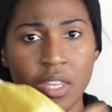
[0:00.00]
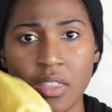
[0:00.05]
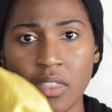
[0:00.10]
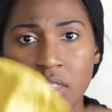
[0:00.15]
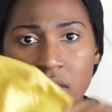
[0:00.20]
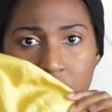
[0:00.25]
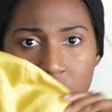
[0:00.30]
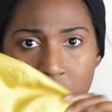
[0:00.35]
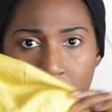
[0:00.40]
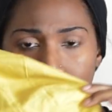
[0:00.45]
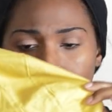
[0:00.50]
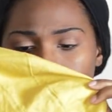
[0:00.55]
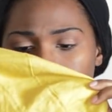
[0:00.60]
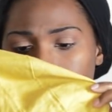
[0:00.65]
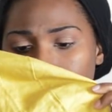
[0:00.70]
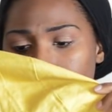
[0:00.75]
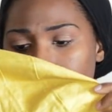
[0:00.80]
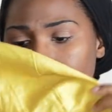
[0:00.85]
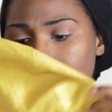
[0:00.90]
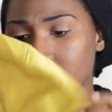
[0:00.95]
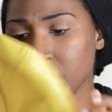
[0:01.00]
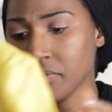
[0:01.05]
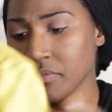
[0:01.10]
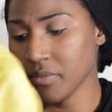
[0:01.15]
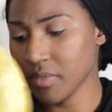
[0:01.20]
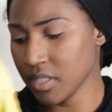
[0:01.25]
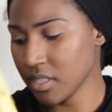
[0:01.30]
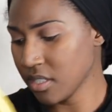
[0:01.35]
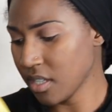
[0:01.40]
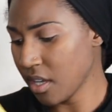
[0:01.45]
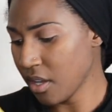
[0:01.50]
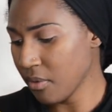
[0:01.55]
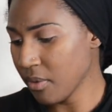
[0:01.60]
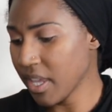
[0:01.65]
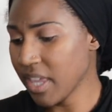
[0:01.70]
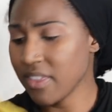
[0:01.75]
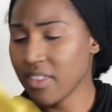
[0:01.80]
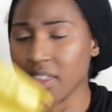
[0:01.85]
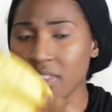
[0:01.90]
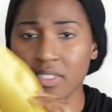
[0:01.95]
These are wonderful. So,
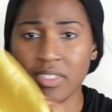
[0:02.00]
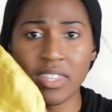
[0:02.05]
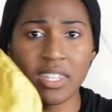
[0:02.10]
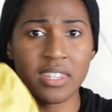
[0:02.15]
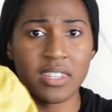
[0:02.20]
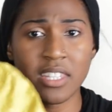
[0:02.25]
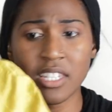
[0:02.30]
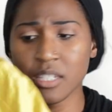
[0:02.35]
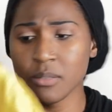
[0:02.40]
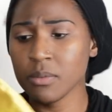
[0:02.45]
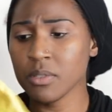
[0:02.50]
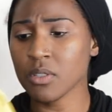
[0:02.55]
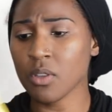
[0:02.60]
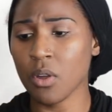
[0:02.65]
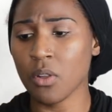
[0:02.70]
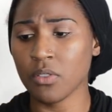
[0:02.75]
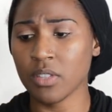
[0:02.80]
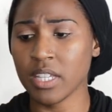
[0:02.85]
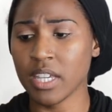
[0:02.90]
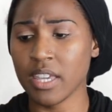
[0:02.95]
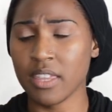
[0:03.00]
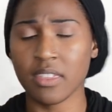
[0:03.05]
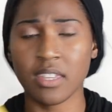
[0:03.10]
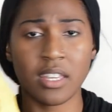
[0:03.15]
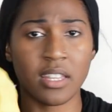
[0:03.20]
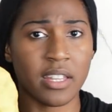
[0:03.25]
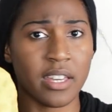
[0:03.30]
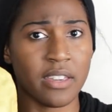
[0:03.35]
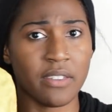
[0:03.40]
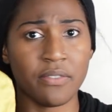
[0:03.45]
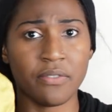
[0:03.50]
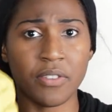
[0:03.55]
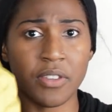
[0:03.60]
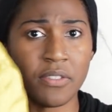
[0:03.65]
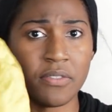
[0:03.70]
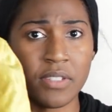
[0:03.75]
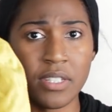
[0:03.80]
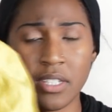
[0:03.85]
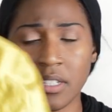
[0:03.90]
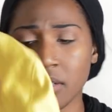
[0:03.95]
and then this was only, I think, like
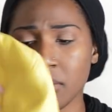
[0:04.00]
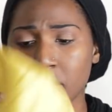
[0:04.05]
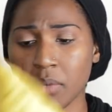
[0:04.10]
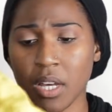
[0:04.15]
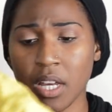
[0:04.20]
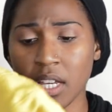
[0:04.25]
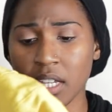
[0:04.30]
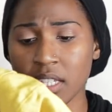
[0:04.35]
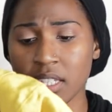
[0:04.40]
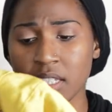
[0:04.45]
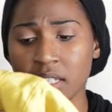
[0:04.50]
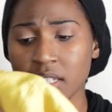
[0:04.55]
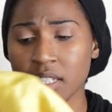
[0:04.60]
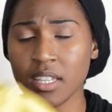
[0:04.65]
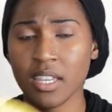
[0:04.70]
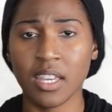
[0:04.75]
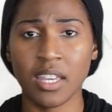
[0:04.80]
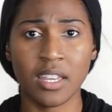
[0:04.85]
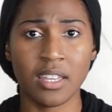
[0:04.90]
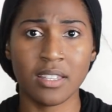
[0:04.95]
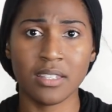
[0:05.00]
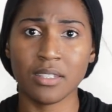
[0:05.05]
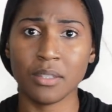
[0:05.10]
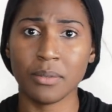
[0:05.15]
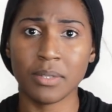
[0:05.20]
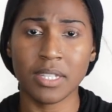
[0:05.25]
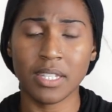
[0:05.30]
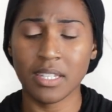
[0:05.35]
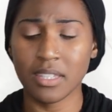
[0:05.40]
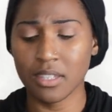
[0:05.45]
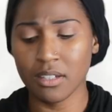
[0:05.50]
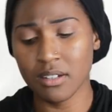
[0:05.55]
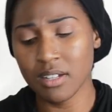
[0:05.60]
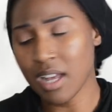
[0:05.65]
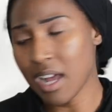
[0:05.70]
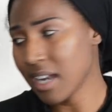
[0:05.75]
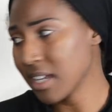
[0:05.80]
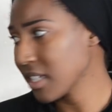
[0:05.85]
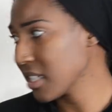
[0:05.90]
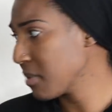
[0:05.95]
15 bucks. So they're
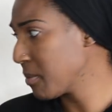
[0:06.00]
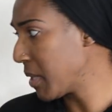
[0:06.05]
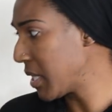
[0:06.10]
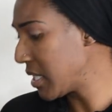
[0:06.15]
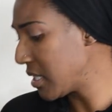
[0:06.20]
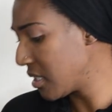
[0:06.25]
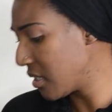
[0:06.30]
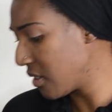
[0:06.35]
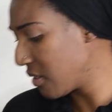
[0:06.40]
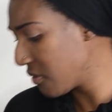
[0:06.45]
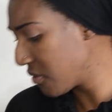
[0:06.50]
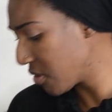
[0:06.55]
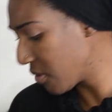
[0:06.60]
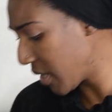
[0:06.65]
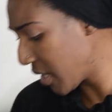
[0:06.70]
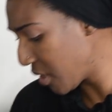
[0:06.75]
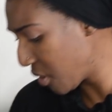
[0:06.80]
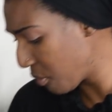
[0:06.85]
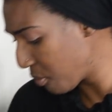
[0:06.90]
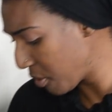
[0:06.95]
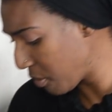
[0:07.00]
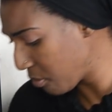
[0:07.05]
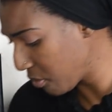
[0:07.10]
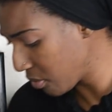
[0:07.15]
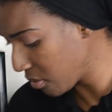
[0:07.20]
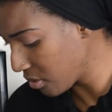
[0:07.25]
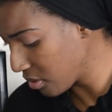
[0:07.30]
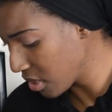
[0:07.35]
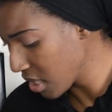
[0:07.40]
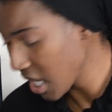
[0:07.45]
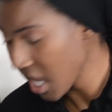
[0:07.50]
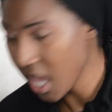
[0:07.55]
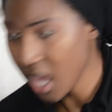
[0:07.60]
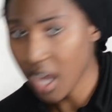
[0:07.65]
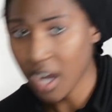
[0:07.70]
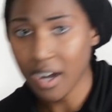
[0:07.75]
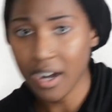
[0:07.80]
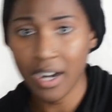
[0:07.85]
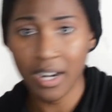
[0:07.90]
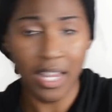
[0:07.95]
not expensive. So I know people
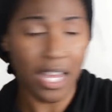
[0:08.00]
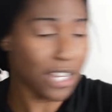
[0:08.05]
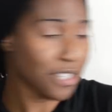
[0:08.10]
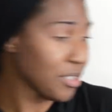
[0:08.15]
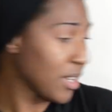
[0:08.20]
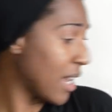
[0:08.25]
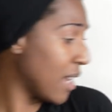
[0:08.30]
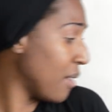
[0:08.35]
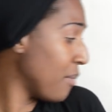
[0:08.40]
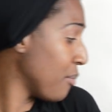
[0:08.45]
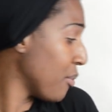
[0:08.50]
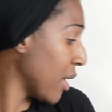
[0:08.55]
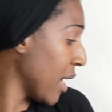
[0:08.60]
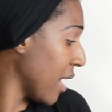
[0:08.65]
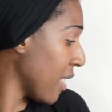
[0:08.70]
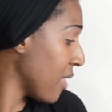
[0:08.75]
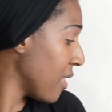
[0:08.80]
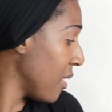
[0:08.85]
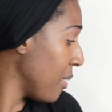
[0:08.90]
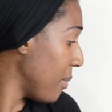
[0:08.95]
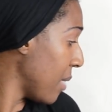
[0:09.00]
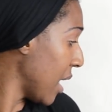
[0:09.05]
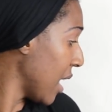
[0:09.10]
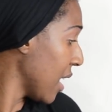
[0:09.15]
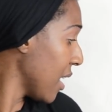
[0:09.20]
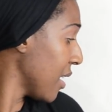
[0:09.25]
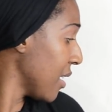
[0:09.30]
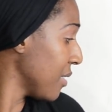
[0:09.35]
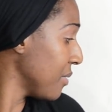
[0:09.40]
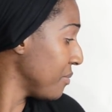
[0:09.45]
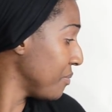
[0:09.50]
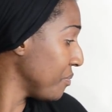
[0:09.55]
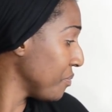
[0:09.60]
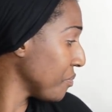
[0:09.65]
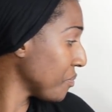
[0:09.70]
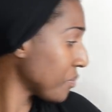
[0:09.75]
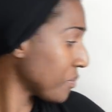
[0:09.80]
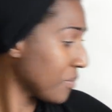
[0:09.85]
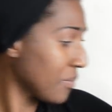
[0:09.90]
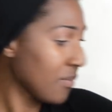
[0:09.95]
are not trying to break the bank.
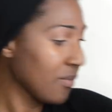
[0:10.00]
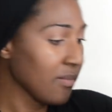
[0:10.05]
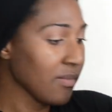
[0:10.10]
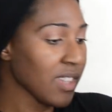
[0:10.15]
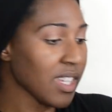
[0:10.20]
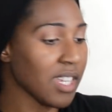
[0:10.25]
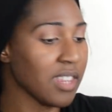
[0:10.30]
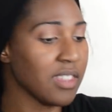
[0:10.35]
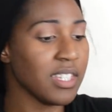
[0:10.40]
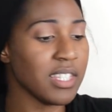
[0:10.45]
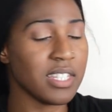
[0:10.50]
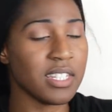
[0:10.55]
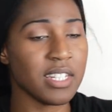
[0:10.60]
This